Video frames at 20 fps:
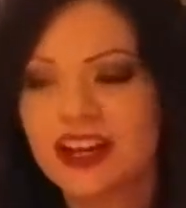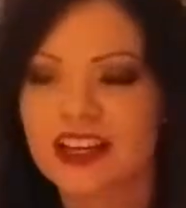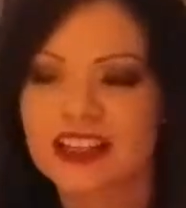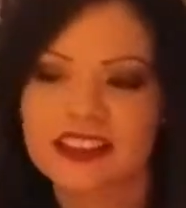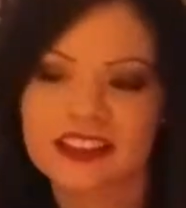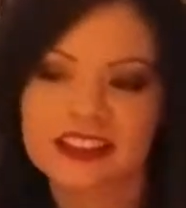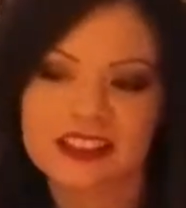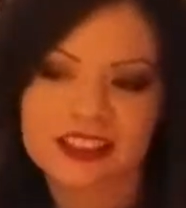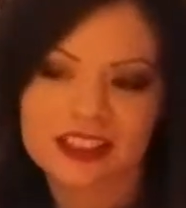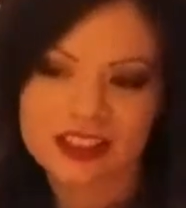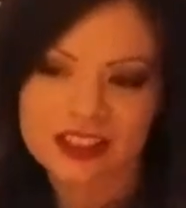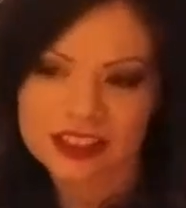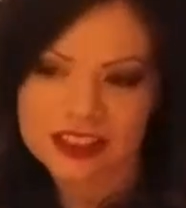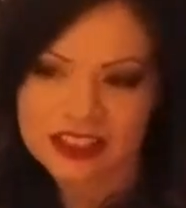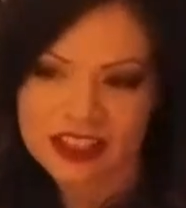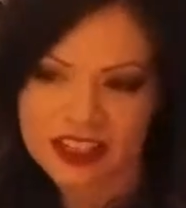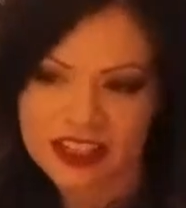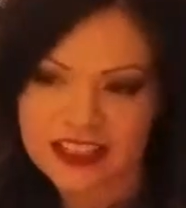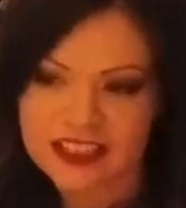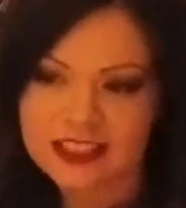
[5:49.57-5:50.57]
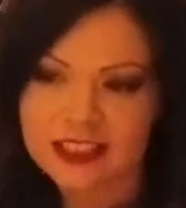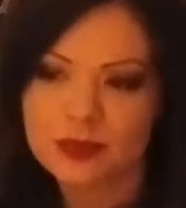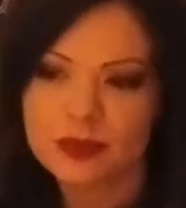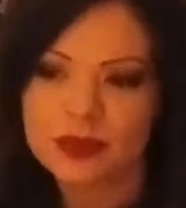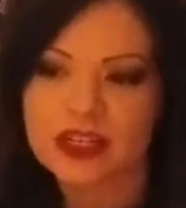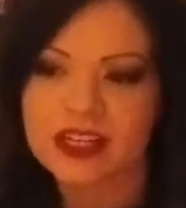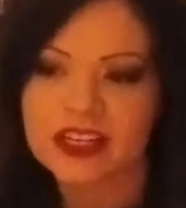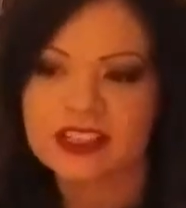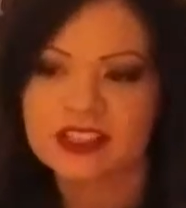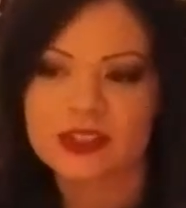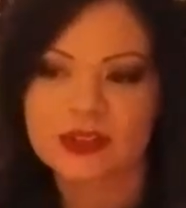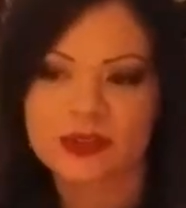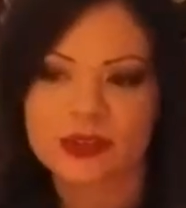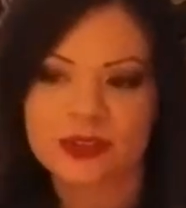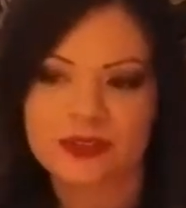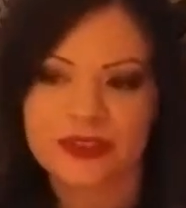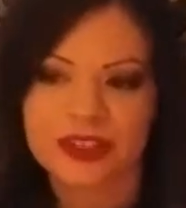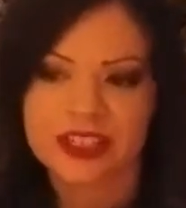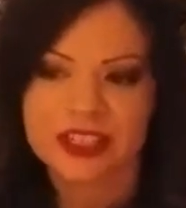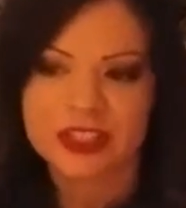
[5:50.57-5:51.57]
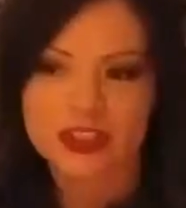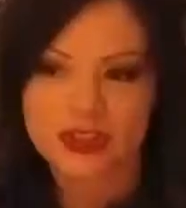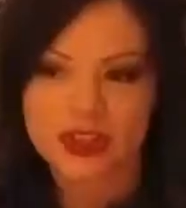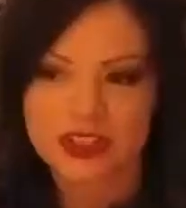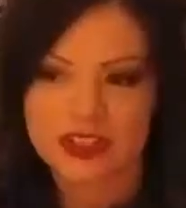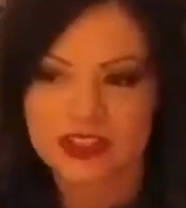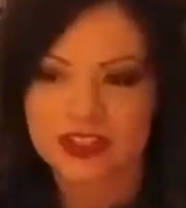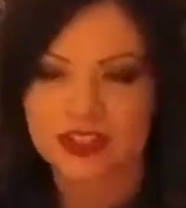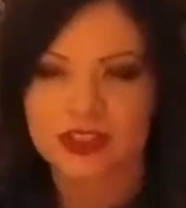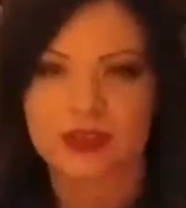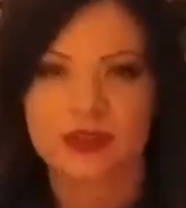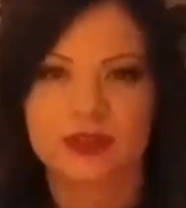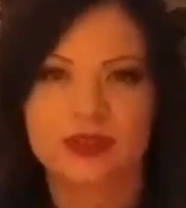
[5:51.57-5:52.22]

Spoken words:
I think you're nice, but I don't know if I can trust you.